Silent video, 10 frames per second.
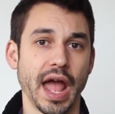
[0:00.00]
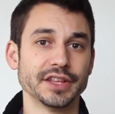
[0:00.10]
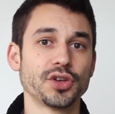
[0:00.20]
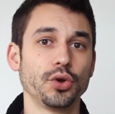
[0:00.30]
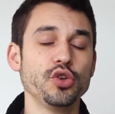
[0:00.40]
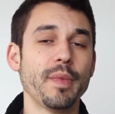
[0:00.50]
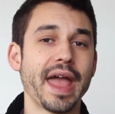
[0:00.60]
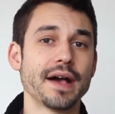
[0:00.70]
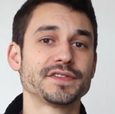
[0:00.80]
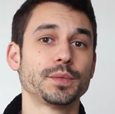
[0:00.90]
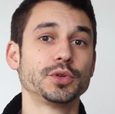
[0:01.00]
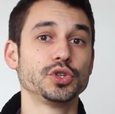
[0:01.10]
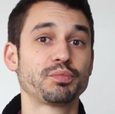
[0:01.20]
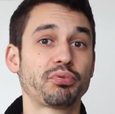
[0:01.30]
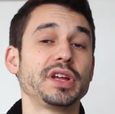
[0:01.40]
And so you may have someone
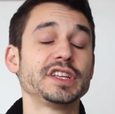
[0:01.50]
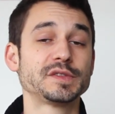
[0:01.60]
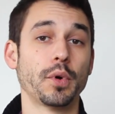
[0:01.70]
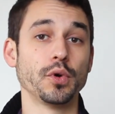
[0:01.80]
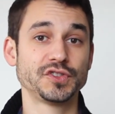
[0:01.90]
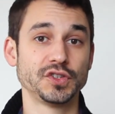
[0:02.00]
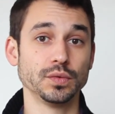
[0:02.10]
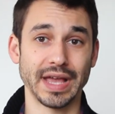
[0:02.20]
who's predisposed to